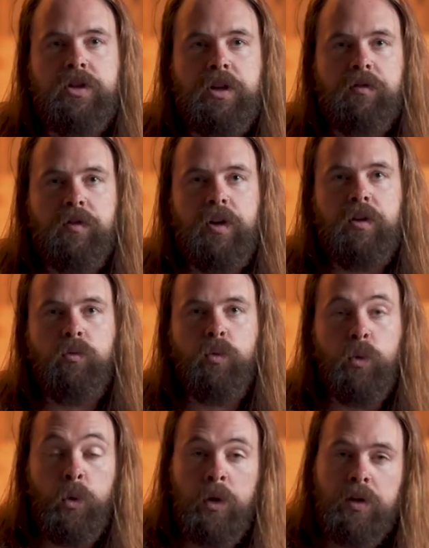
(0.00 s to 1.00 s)
different
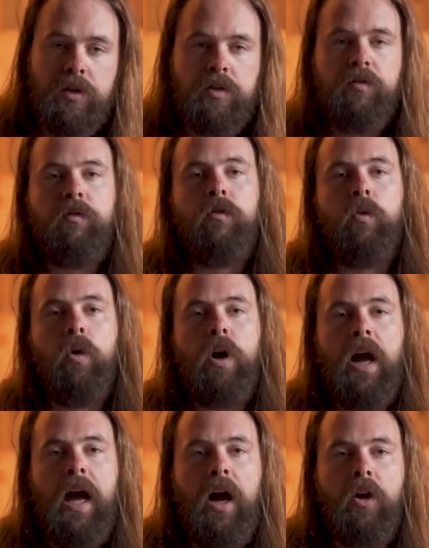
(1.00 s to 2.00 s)
rules for
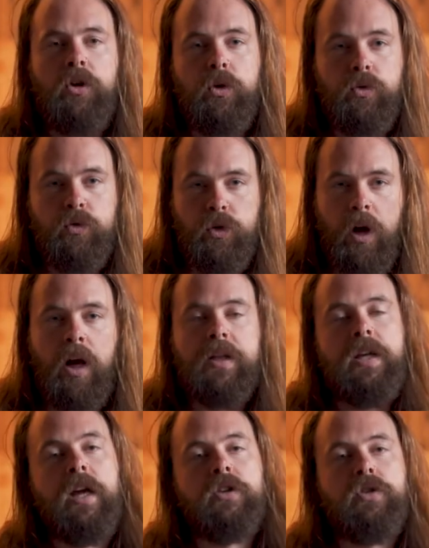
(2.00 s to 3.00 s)
how you draw a
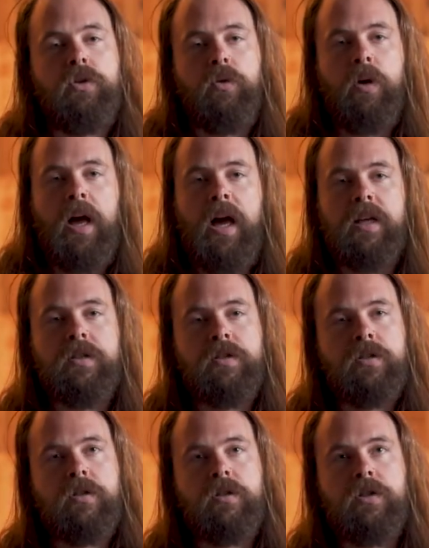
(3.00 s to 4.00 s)
tattoo. It
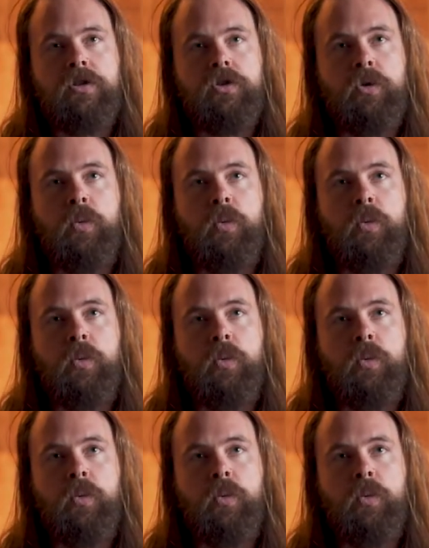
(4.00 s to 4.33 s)
has to do